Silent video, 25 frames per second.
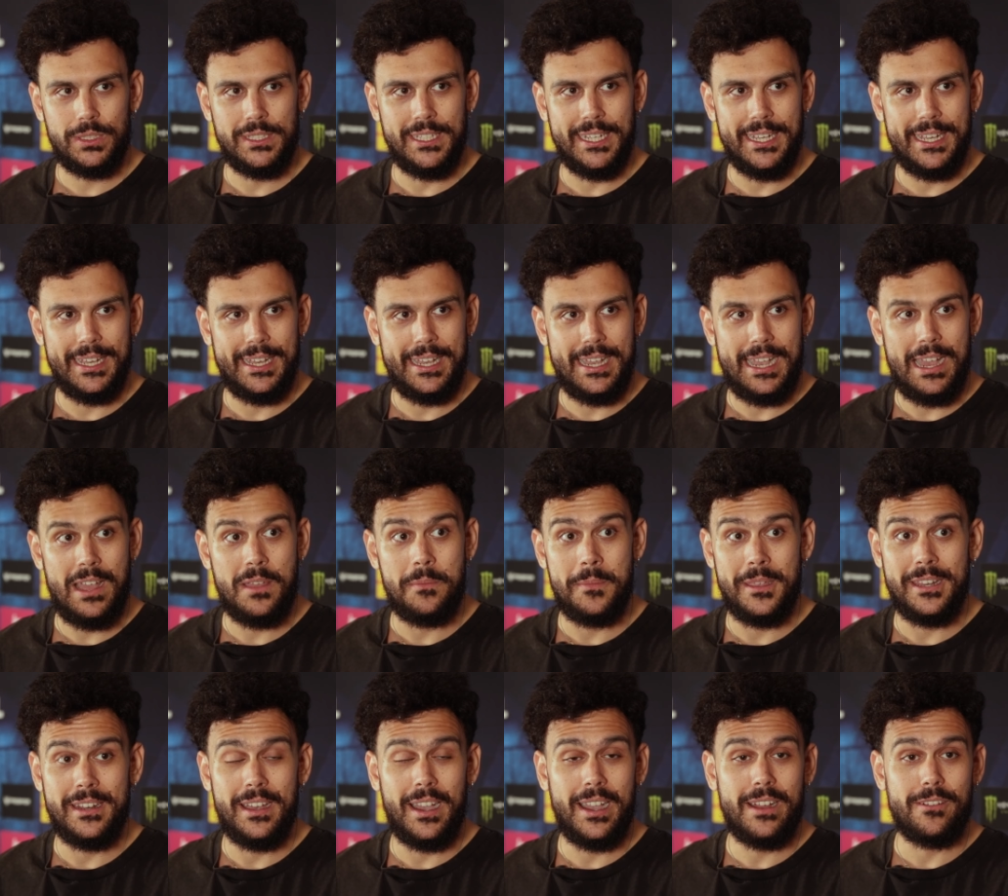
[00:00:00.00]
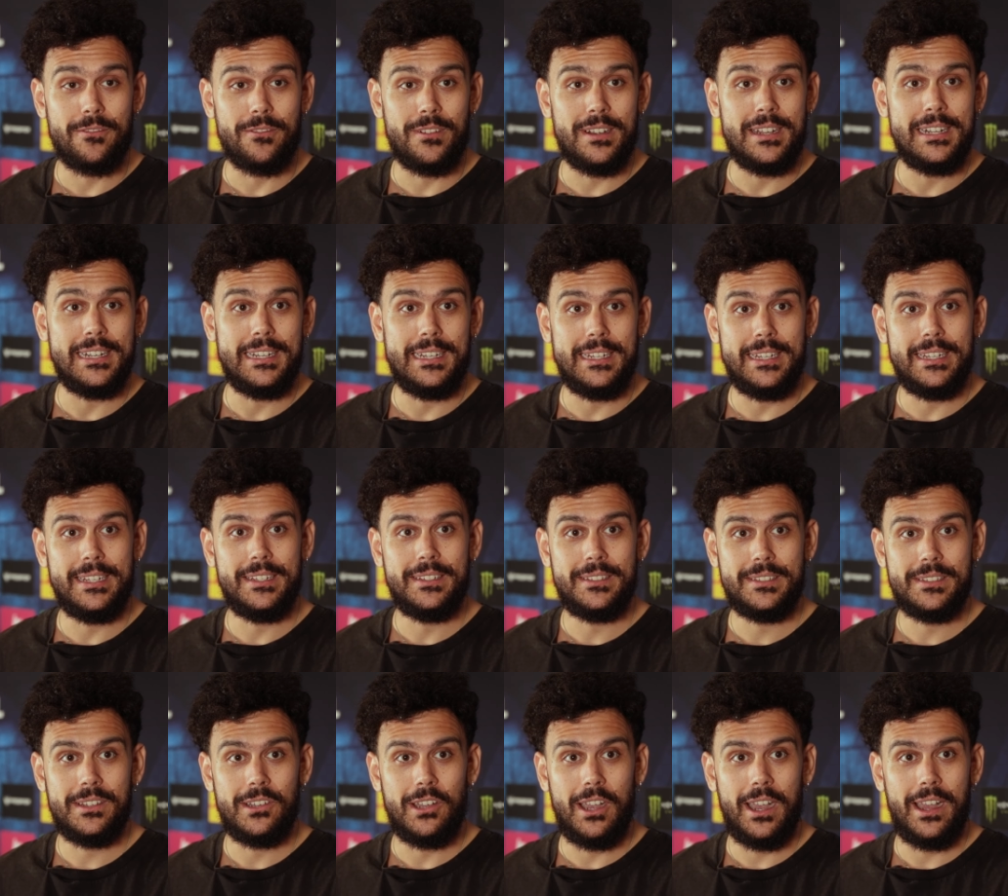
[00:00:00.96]
Yeah, I mean, I really
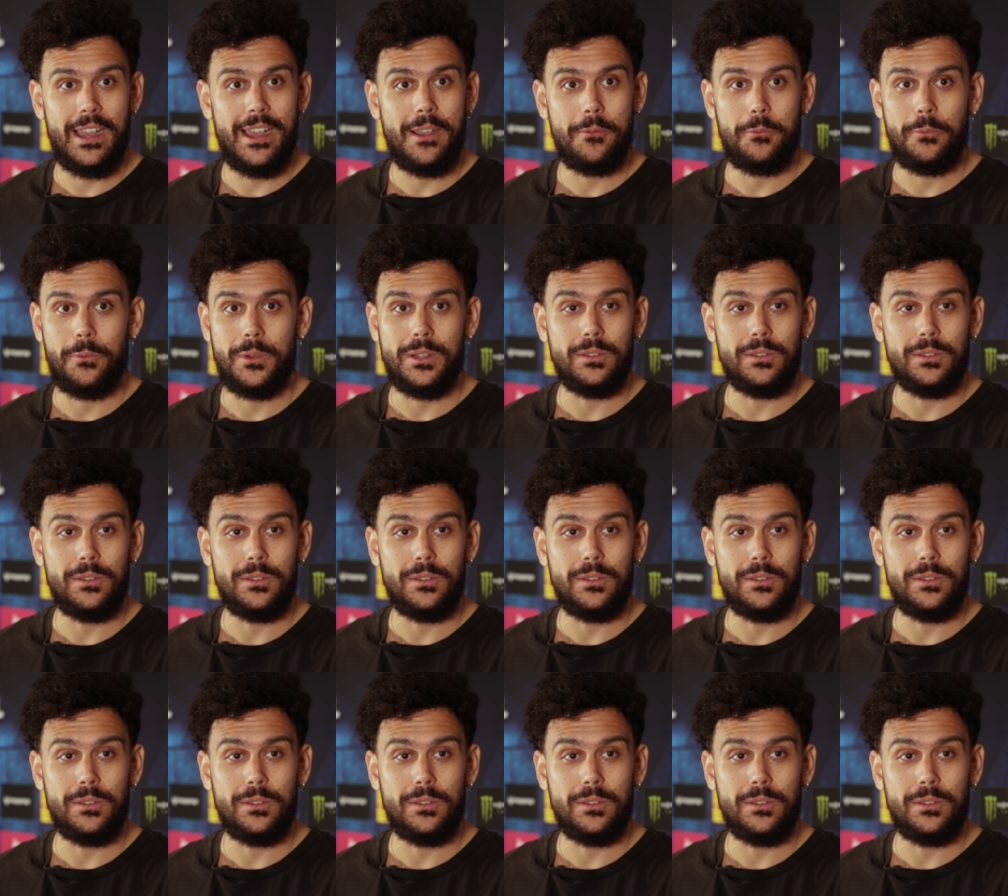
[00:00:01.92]
uh,